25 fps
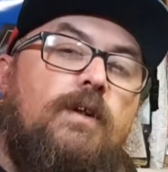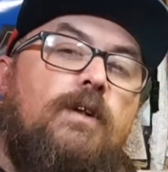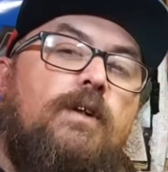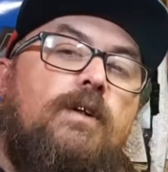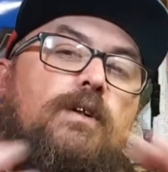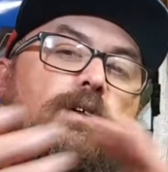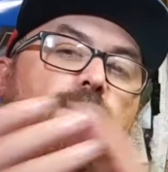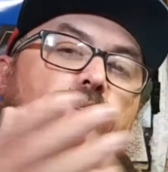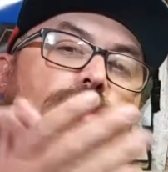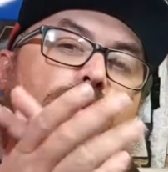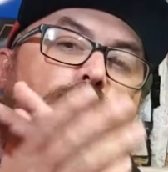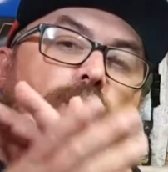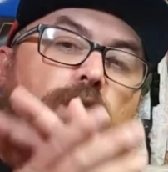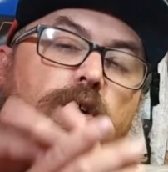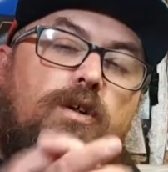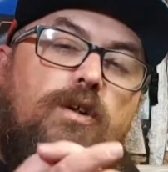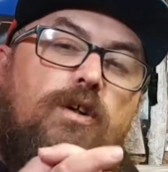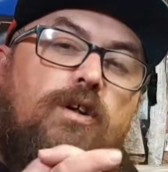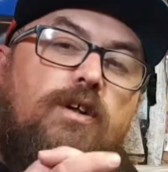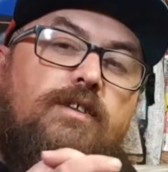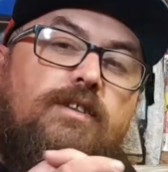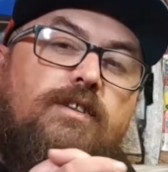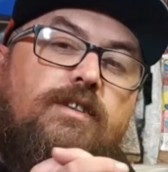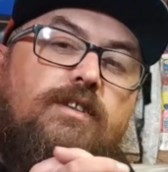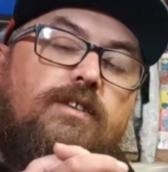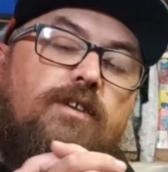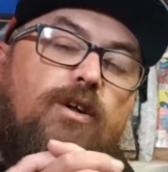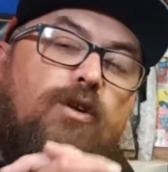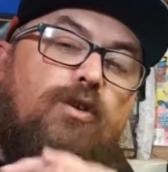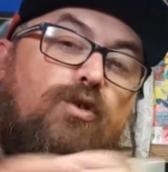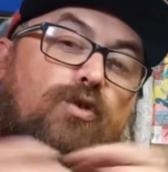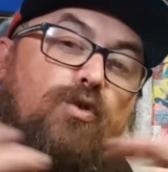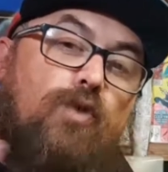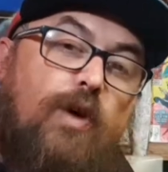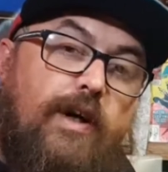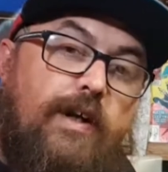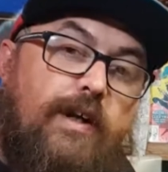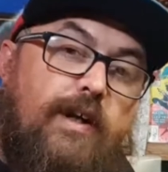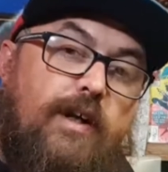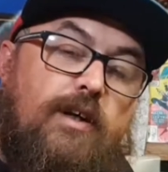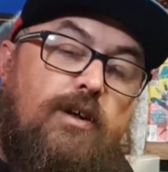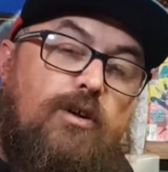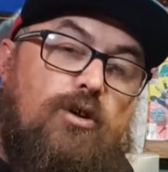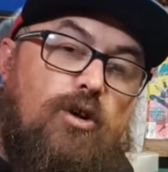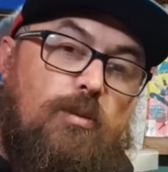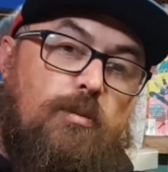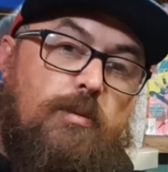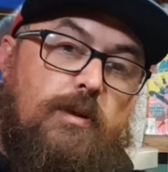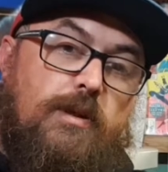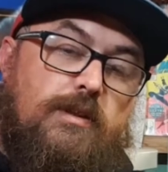Alright guys, so grading
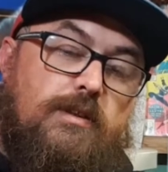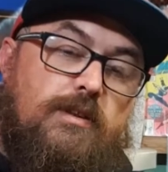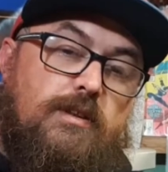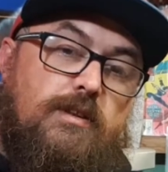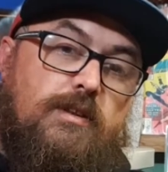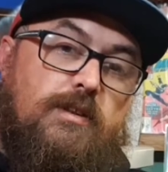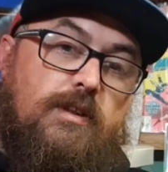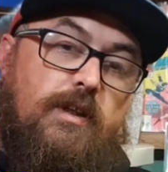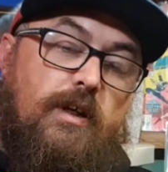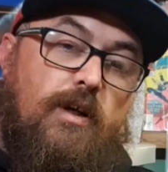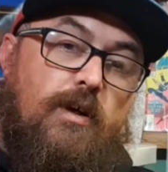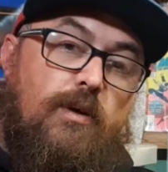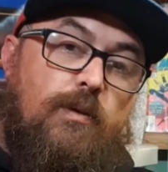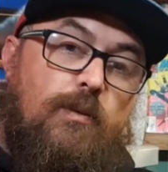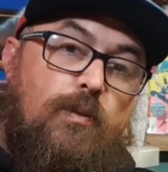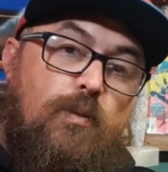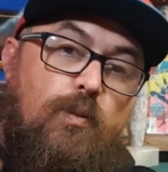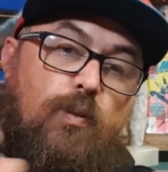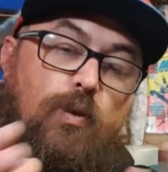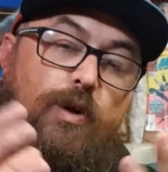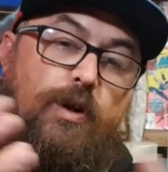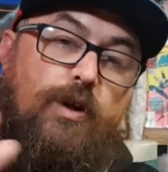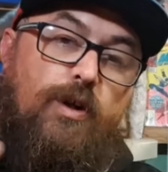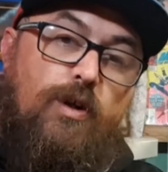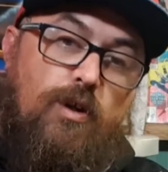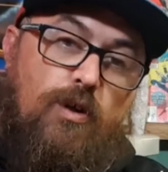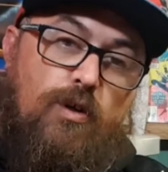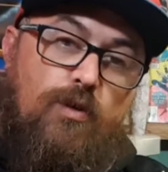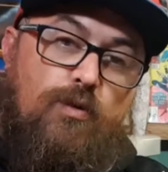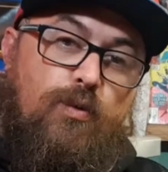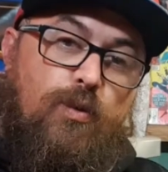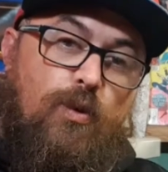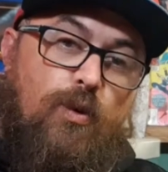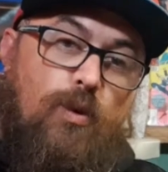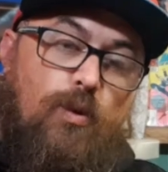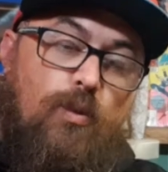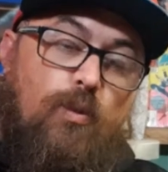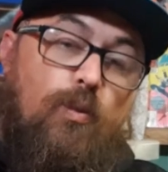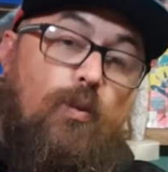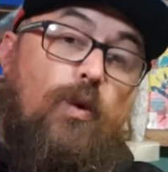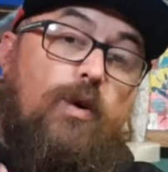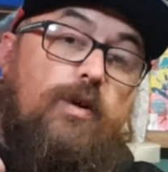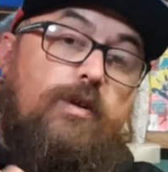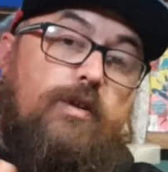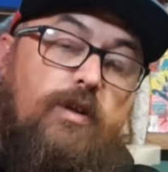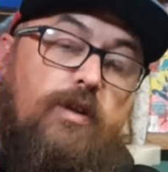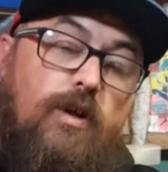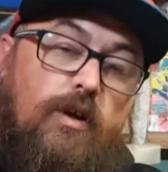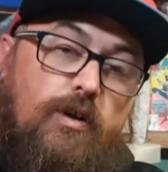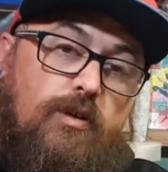comics, you know, what do you look for,
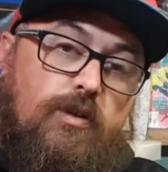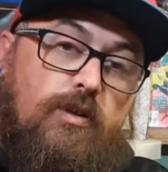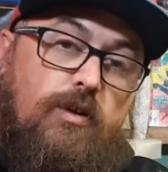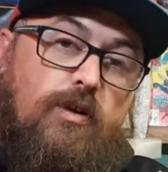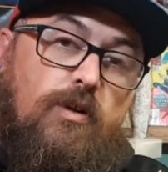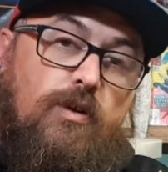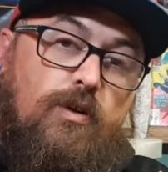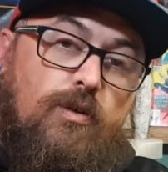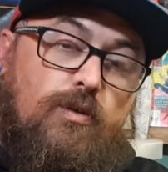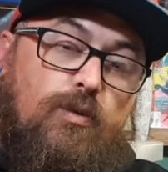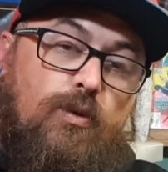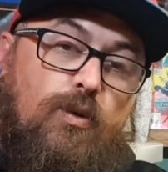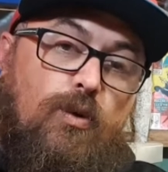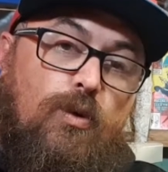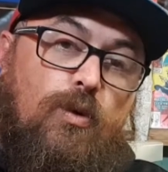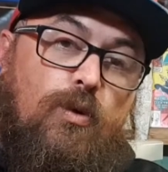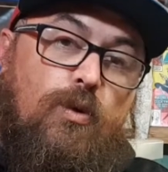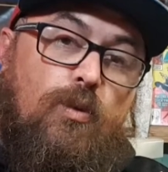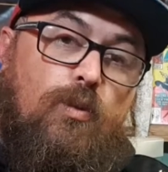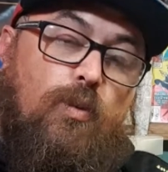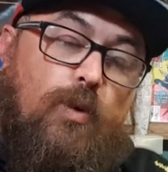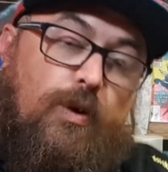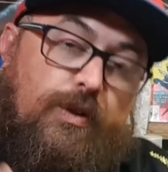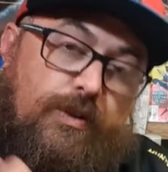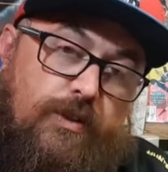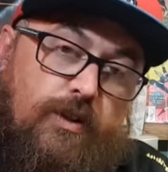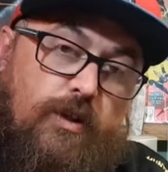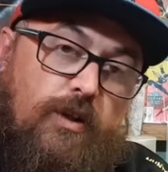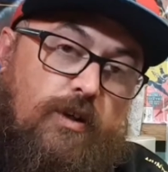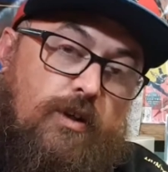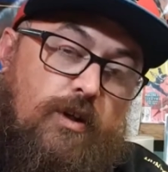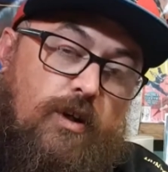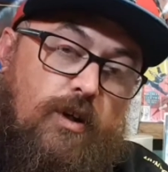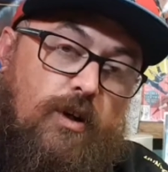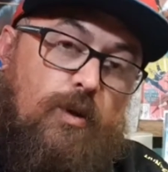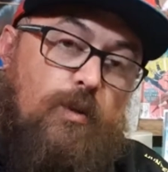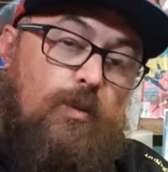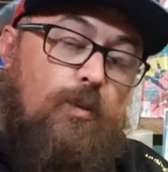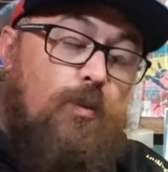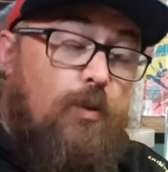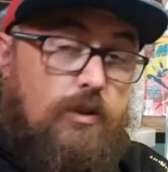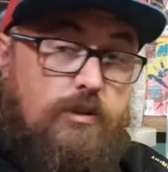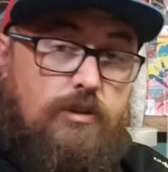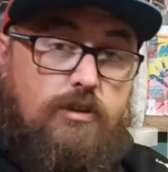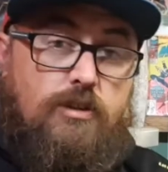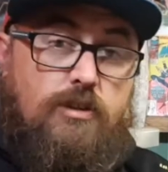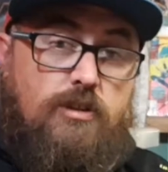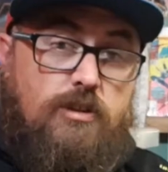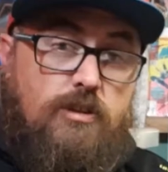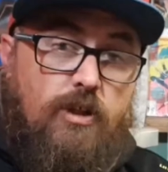what don't you look for, what do you know,
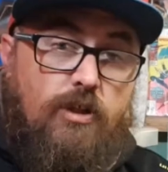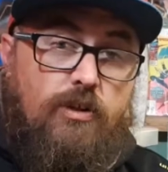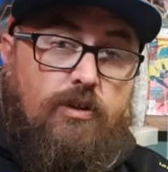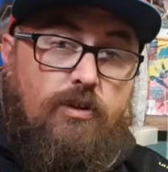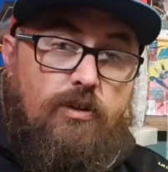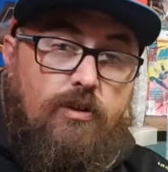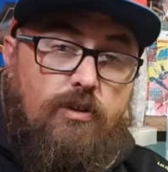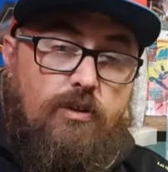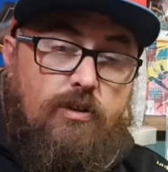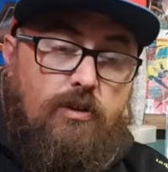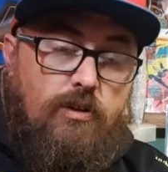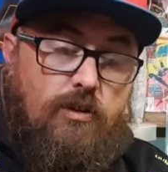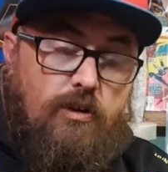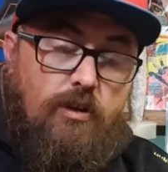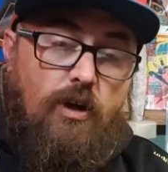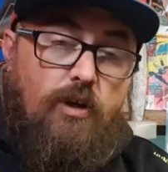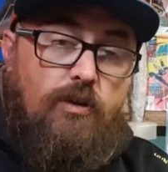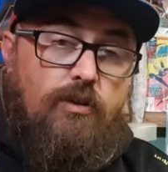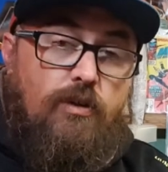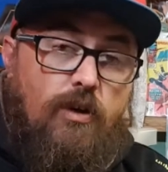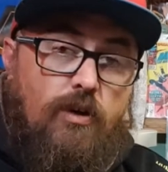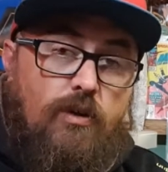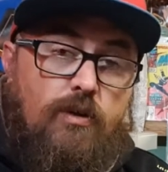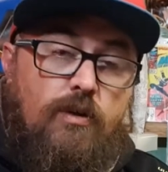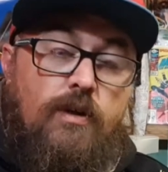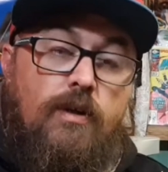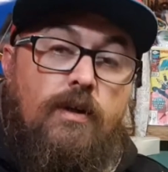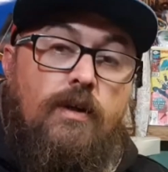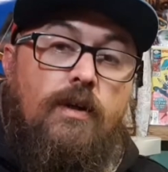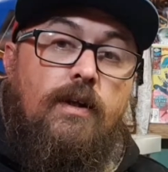what do you don't know.